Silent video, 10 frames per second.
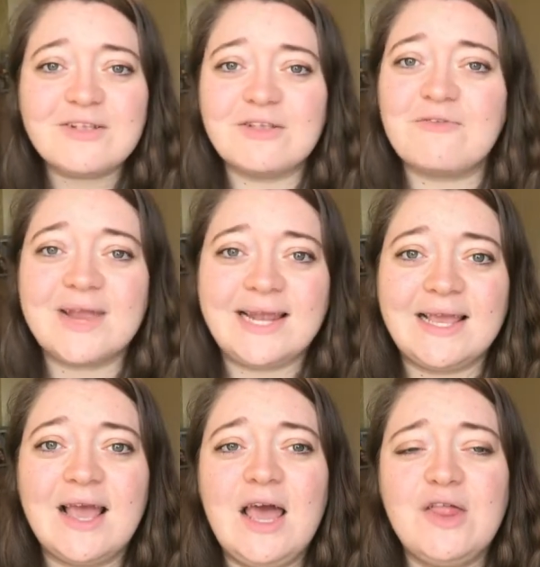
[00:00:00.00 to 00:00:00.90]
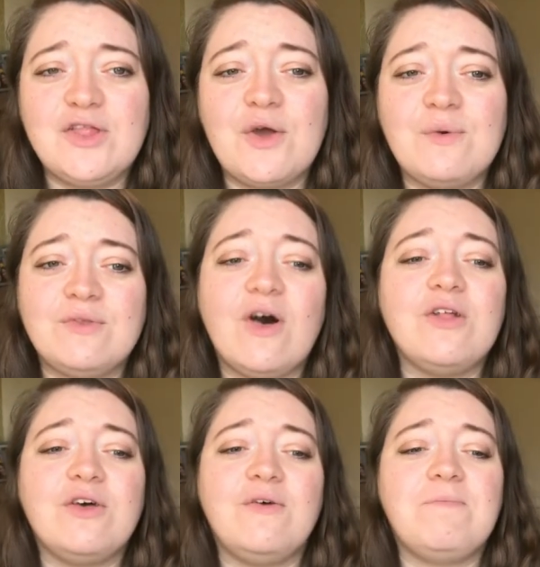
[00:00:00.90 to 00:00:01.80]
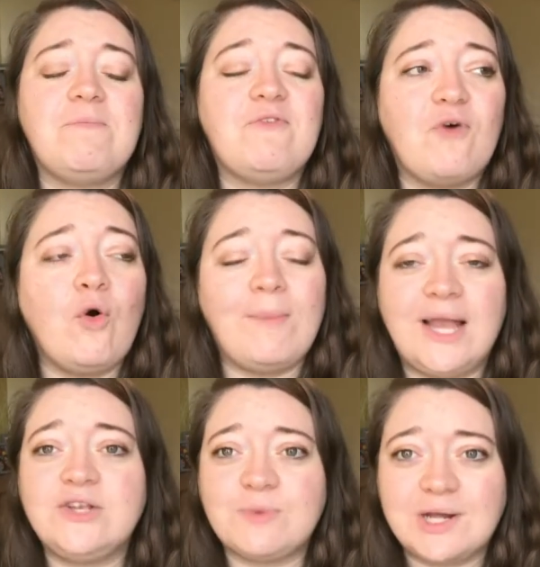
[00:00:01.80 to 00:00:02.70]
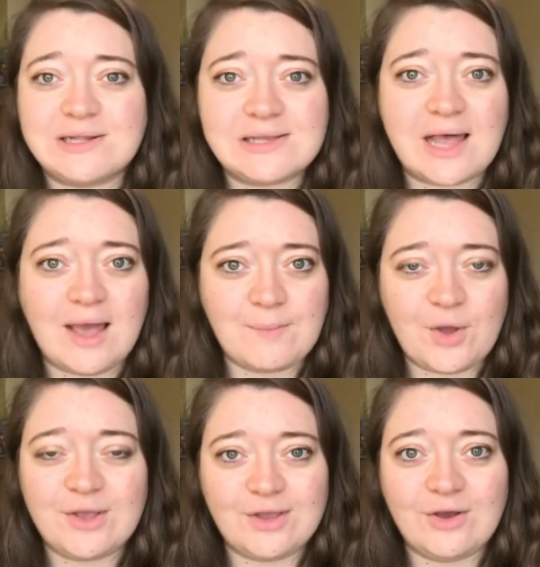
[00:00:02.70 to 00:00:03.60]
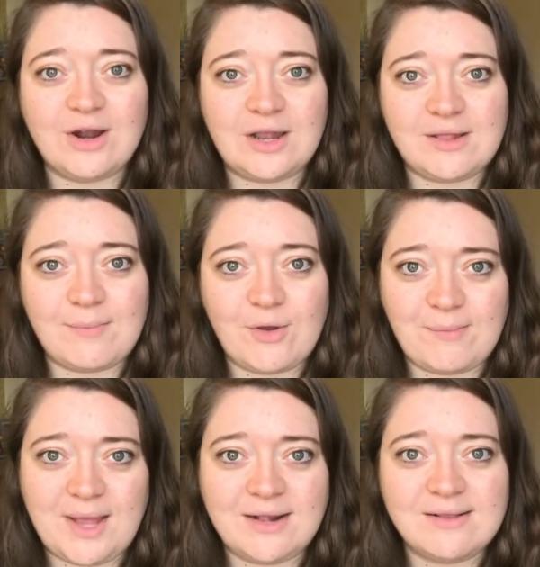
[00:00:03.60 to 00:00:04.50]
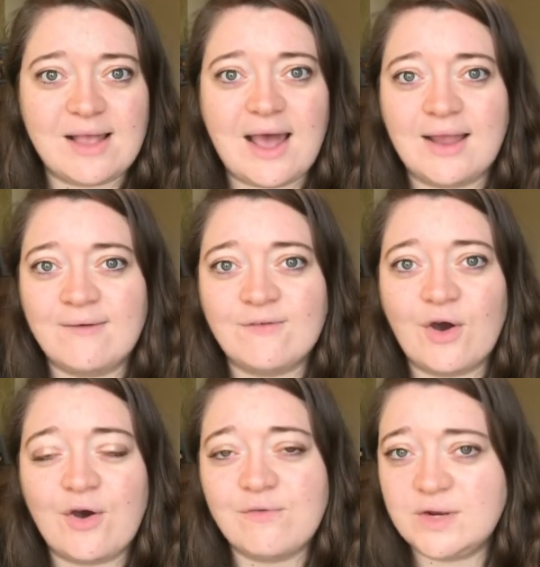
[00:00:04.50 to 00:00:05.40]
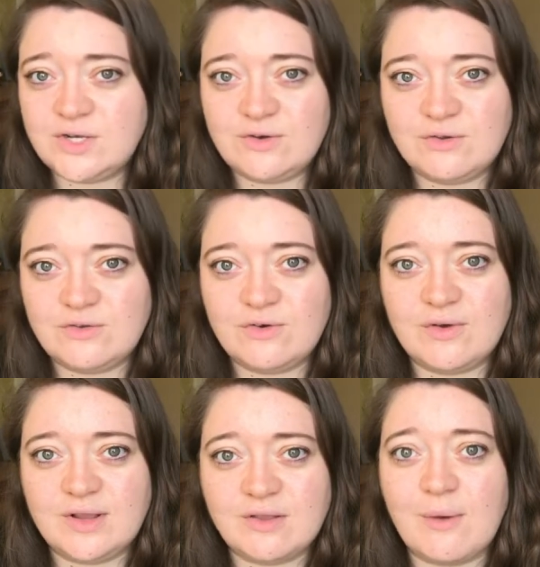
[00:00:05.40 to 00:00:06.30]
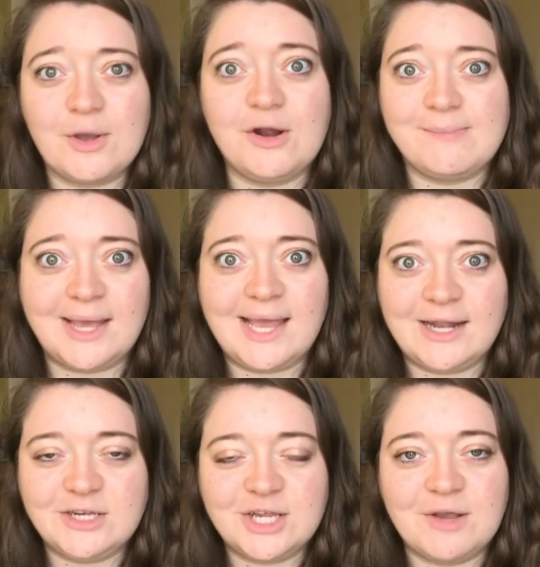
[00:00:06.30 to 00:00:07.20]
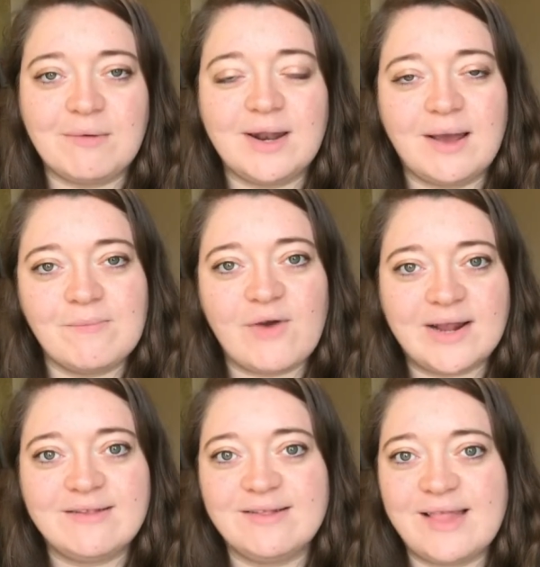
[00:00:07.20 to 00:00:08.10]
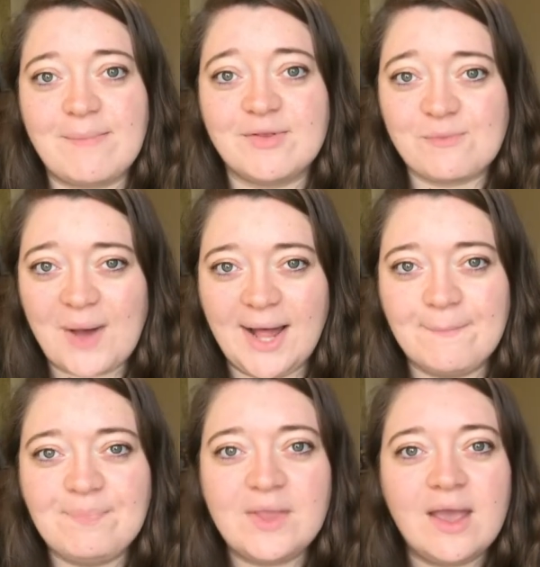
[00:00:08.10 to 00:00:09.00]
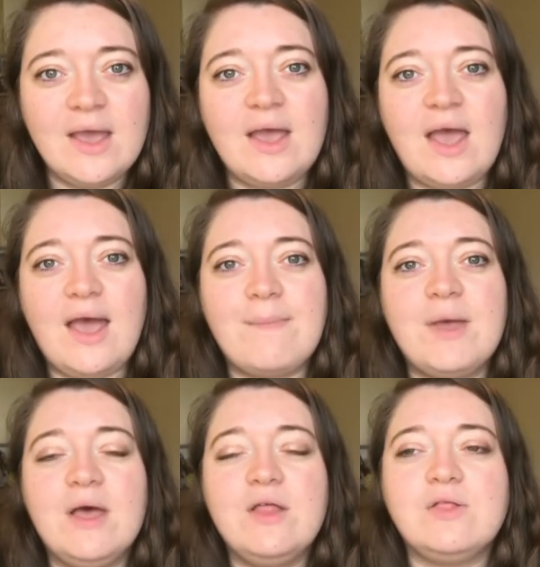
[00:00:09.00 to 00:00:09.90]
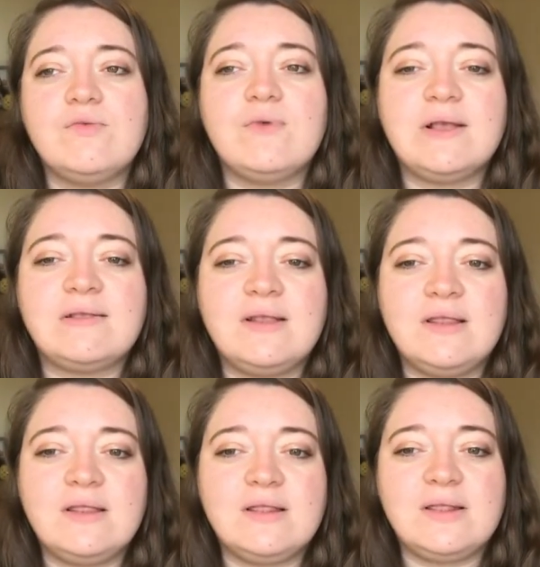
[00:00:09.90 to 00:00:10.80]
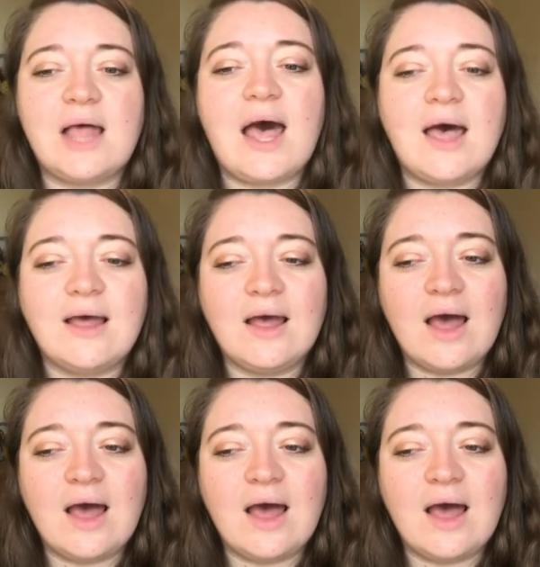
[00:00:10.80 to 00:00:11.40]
So really, those are the 4 major ones that I'm working on at the moment. I have got original stories going on in my head too, and I'm writing them as well. The reason that